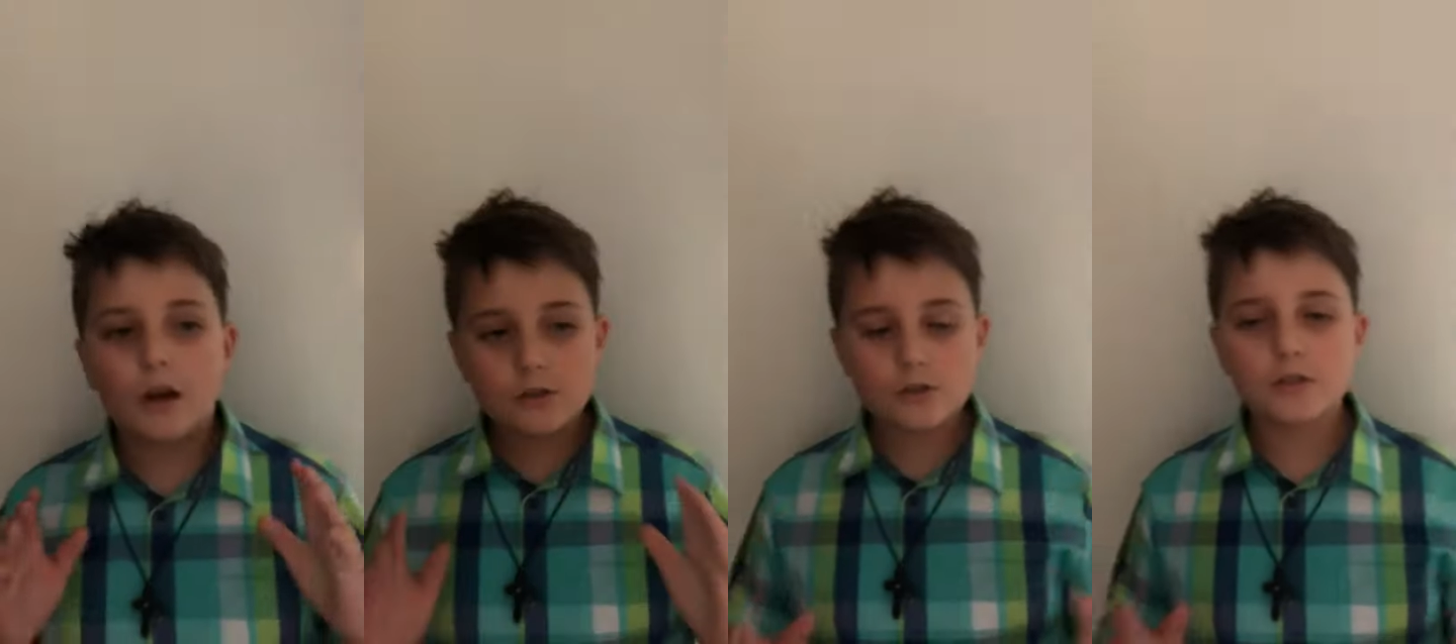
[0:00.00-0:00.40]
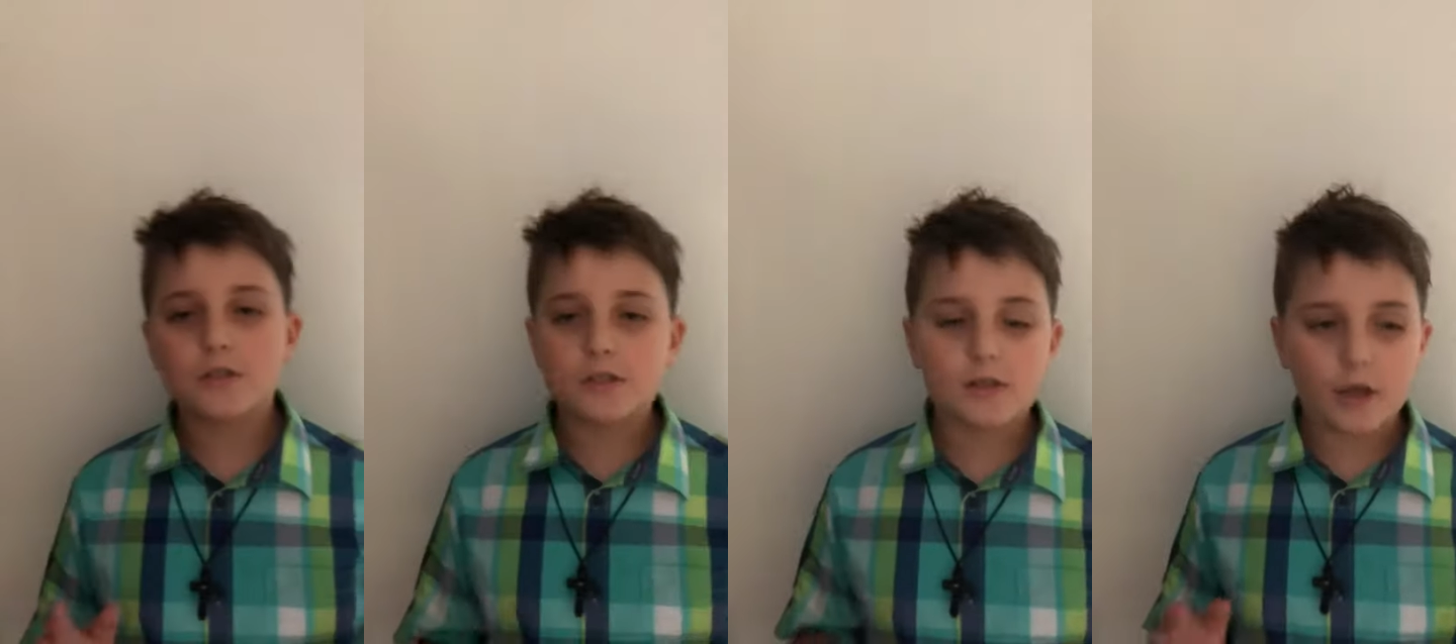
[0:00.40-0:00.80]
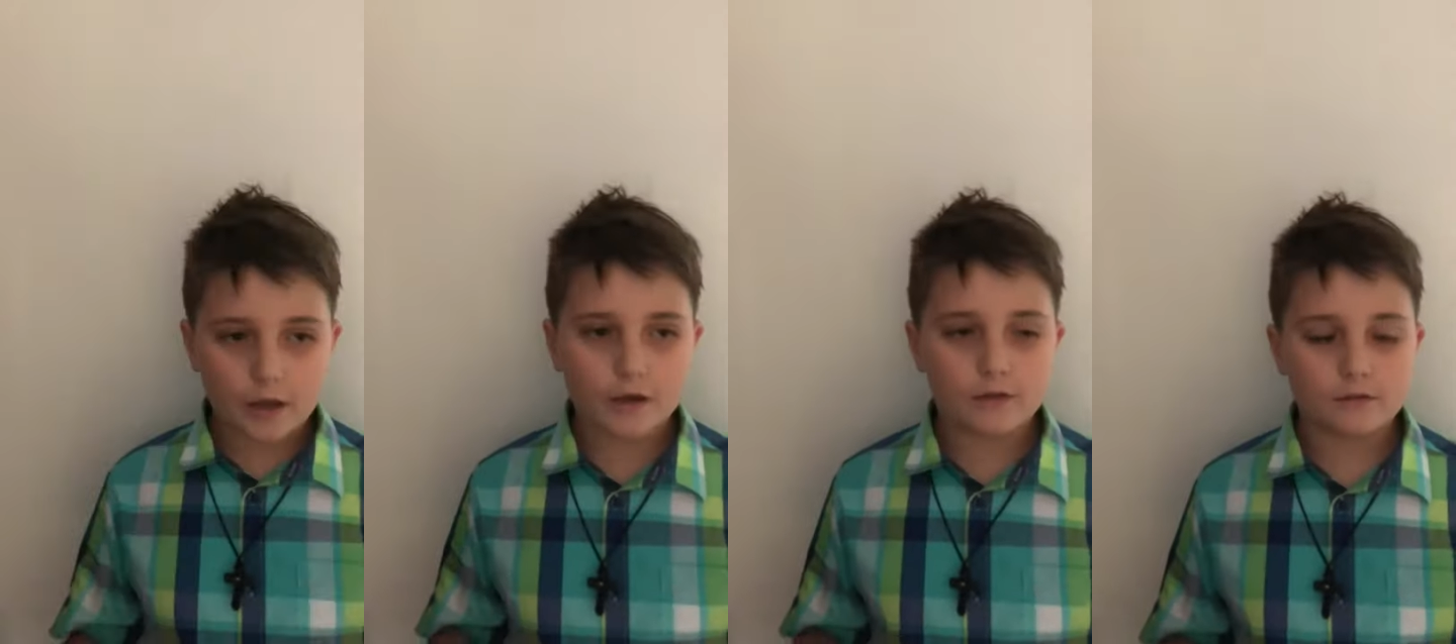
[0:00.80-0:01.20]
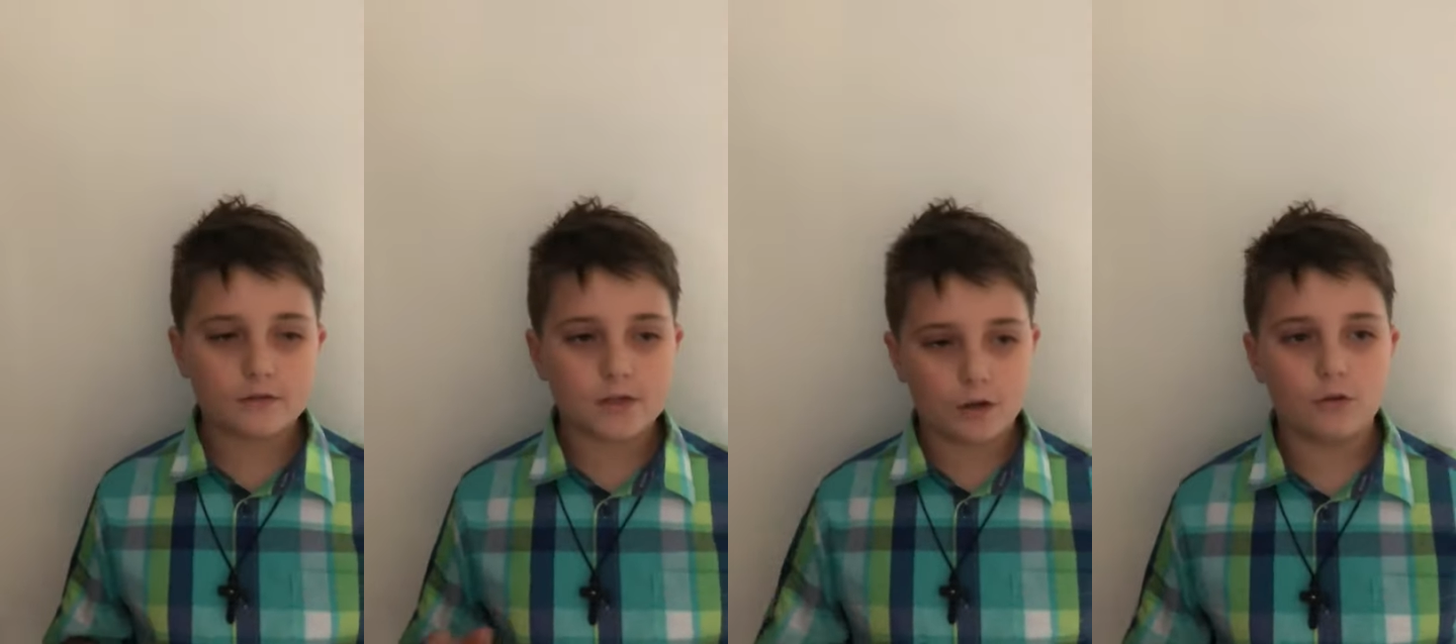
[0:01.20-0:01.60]
I just can't
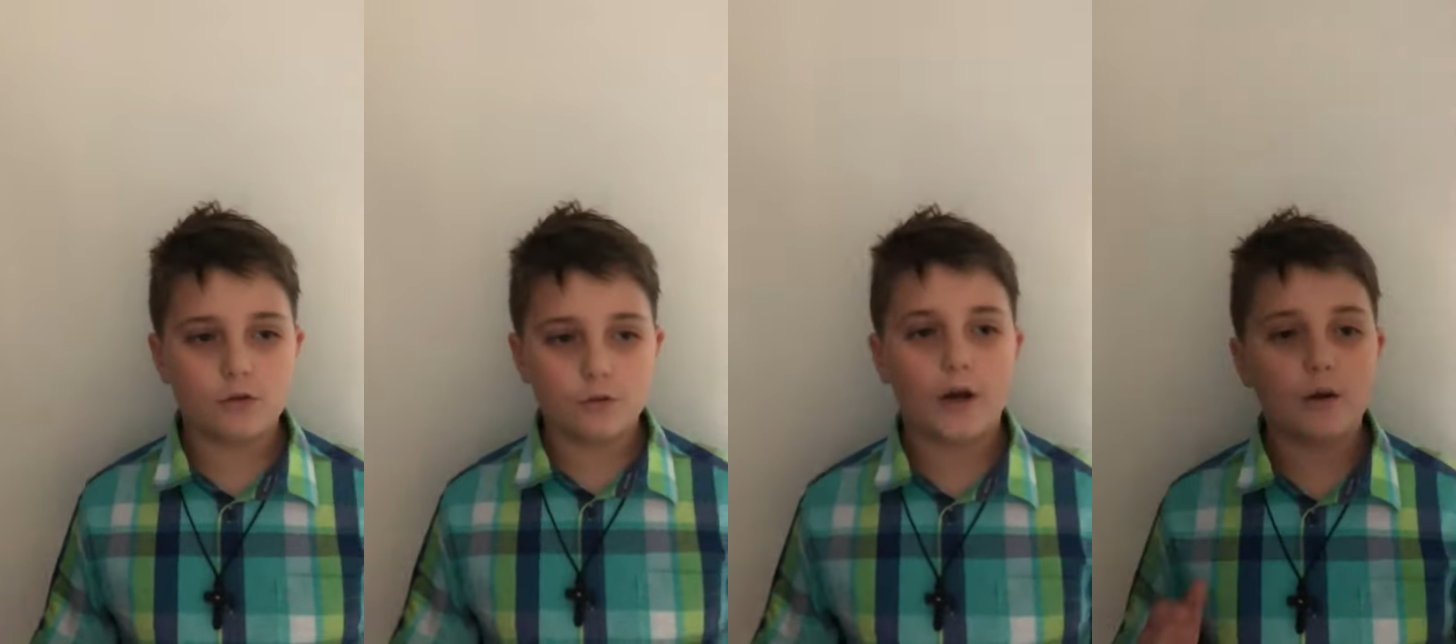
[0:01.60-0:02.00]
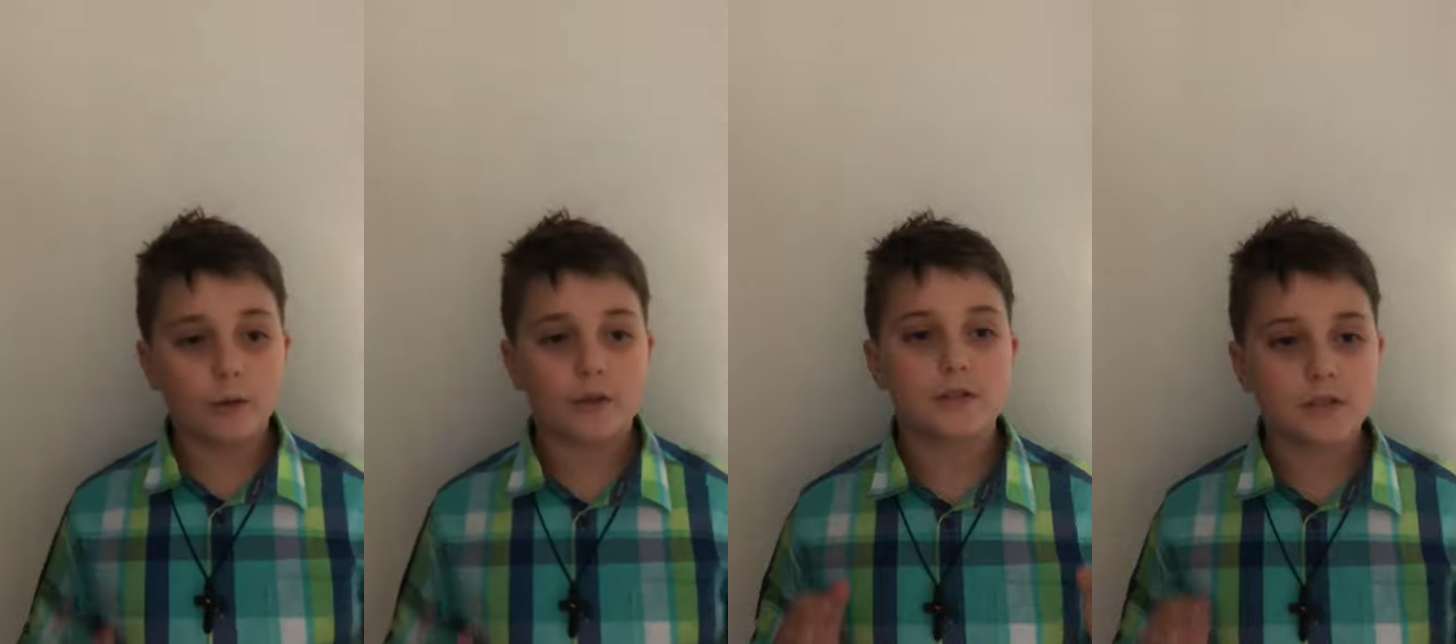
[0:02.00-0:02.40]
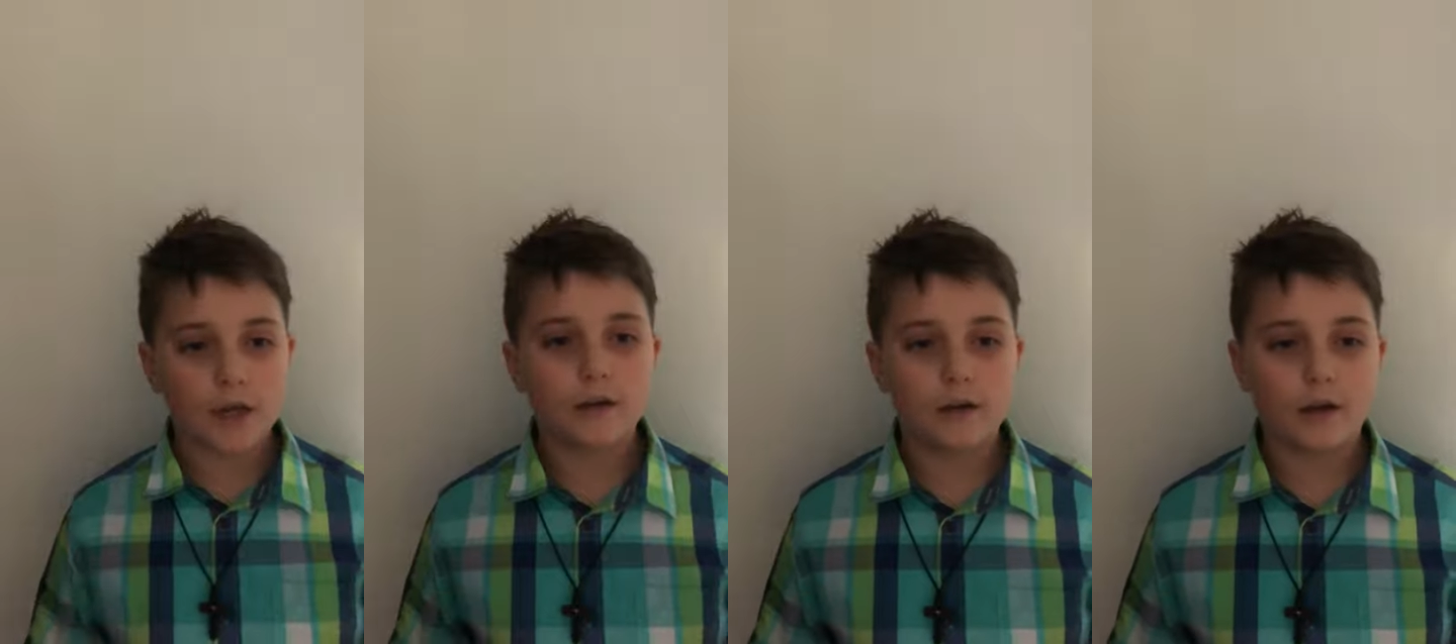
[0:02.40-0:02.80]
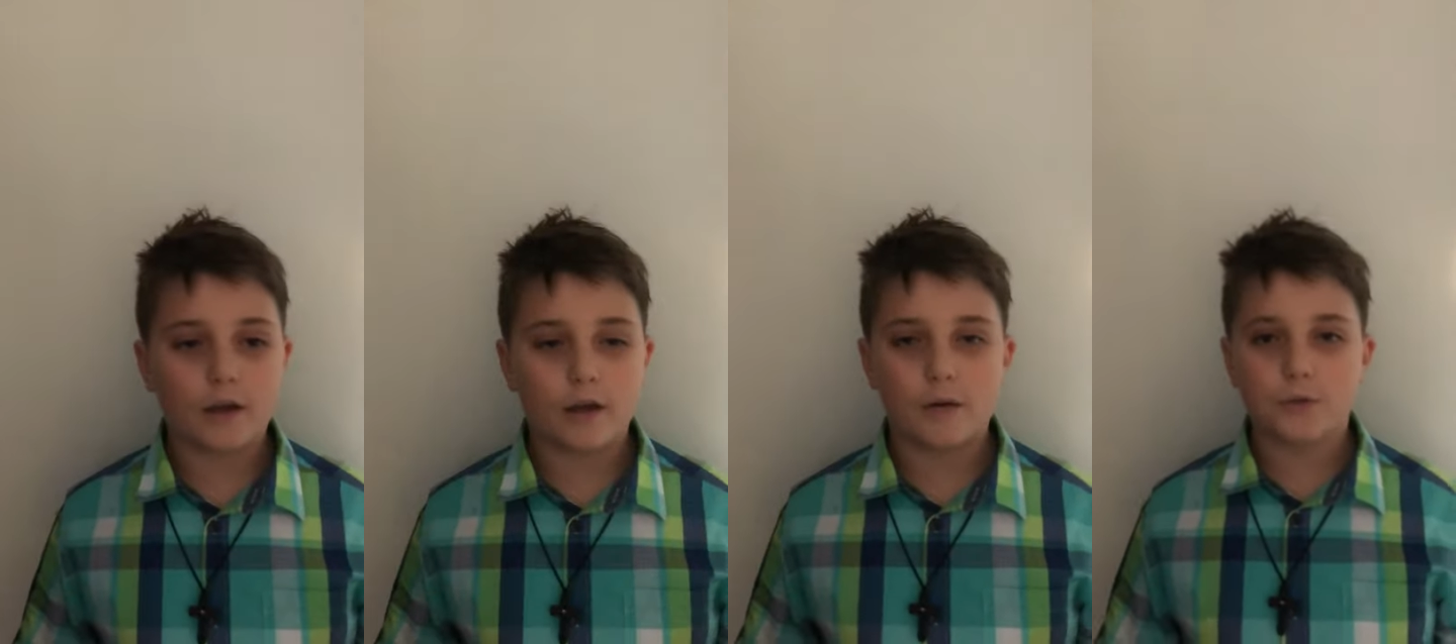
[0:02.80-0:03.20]
tell you how excited I
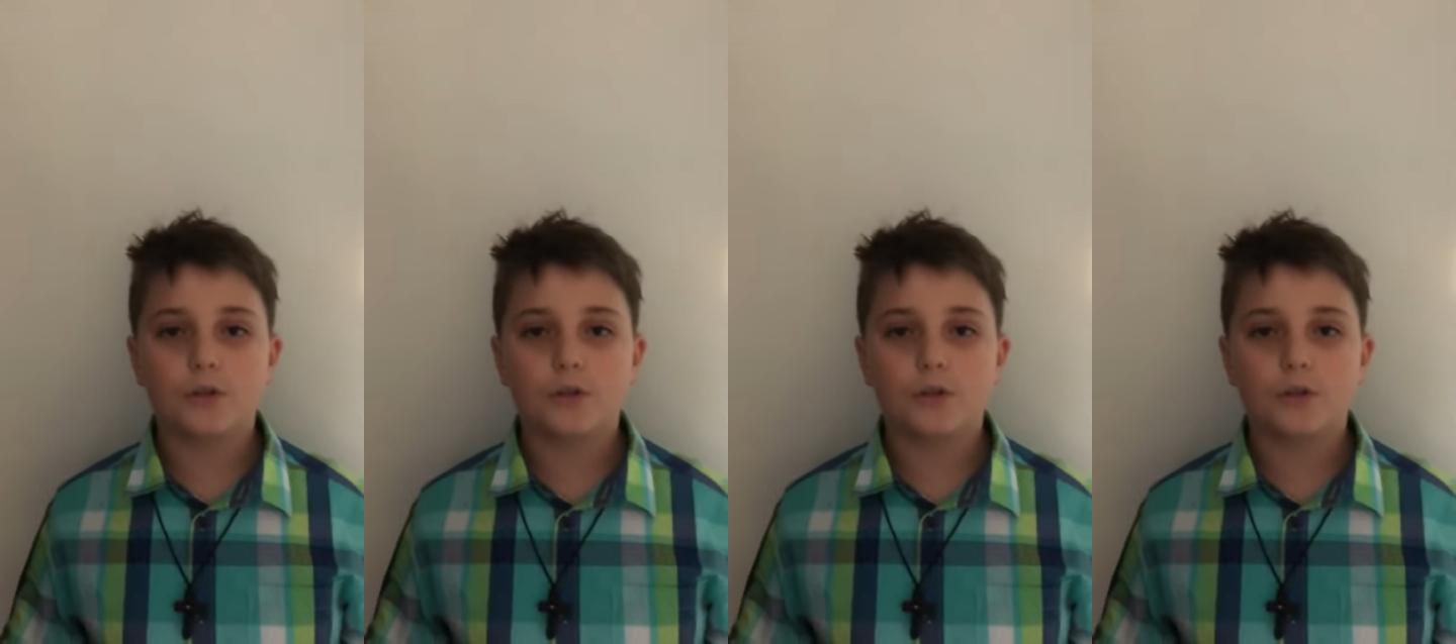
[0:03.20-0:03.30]
am